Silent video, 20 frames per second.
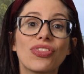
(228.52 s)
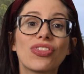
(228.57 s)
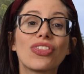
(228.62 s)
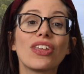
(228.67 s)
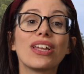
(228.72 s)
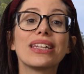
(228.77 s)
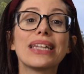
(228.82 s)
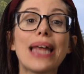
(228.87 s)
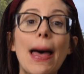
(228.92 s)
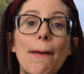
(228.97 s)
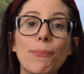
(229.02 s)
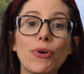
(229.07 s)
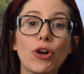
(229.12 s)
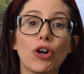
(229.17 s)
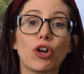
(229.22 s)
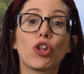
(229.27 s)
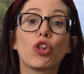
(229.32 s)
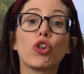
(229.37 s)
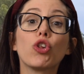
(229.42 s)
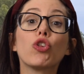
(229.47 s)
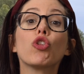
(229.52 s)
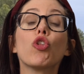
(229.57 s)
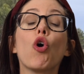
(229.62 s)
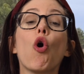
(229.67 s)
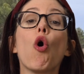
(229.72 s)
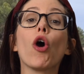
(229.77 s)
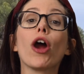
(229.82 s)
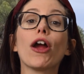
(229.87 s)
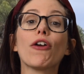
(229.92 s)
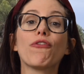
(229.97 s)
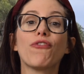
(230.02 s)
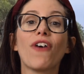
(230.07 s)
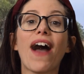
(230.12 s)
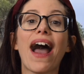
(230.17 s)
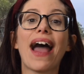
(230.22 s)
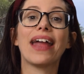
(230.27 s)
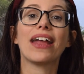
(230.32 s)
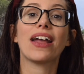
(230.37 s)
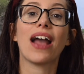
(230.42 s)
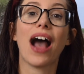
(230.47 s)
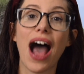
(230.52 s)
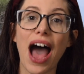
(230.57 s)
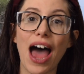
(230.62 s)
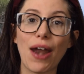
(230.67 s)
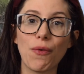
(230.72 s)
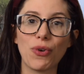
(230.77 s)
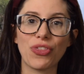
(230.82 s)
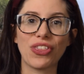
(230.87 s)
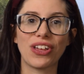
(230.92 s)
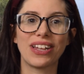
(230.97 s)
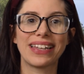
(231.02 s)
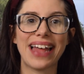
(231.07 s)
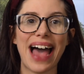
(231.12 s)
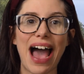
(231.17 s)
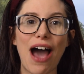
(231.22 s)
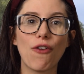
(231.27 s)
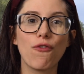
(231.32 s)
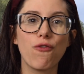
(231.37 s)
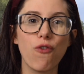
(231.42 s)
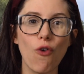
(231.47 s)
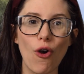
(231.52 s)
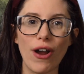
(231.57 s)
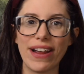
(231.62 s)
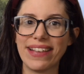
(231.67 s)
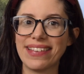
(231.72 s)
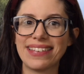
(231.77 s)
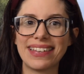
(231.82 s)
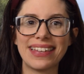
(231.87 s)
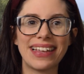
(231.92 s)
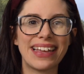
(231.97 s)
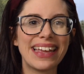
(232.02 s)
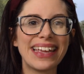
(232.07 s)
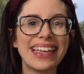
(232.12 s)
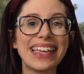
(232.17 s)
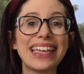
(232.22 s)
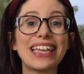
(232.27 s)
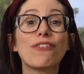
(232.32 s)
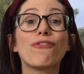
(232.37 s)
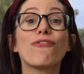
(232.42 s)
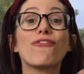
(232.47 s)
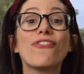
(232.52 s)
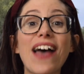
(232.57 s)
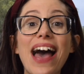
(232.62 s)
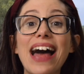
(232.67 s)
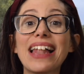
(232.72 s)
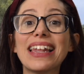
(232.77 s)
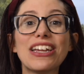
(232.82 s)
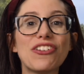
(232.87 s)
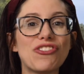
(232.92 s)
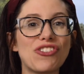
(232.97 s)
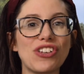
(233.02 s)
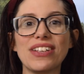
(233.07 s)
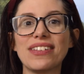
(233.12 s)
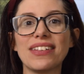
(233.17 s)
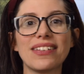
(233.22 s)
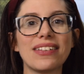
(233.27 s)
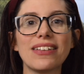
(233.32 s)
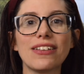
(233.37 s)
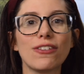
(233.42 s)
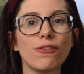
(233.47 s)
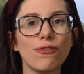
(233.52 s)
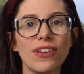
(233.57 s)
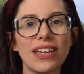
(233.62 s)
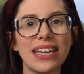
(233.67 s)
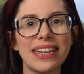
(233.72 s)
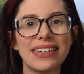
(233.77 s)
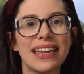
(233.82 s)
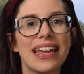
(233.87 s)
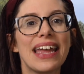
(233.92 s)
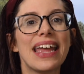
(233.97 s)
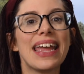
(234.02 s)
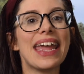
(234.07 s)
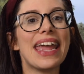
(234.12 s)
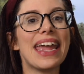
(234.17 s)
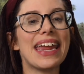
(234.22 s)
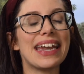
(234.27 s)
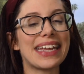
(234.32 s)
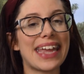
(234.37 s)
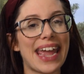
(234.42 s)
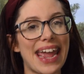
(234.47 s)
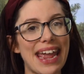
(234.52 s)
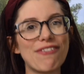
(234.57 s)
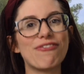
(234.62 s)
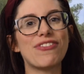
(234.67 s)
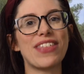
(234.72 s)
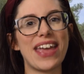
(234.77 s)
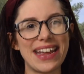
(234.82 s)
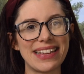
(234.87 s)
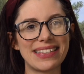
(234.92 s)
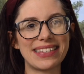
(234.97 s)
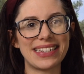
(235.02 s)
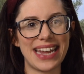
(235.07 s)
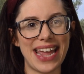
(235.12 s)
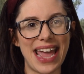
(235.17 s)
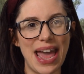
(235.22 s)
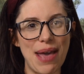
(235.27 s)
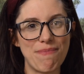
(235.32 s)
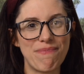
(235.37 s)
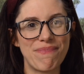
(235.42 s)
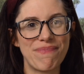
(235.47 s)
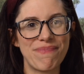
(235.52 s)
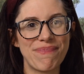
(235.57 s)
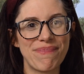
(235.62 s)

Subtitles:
The leper glorified God with a loud voice. He fell at Jesus' feet and gave thanks to him.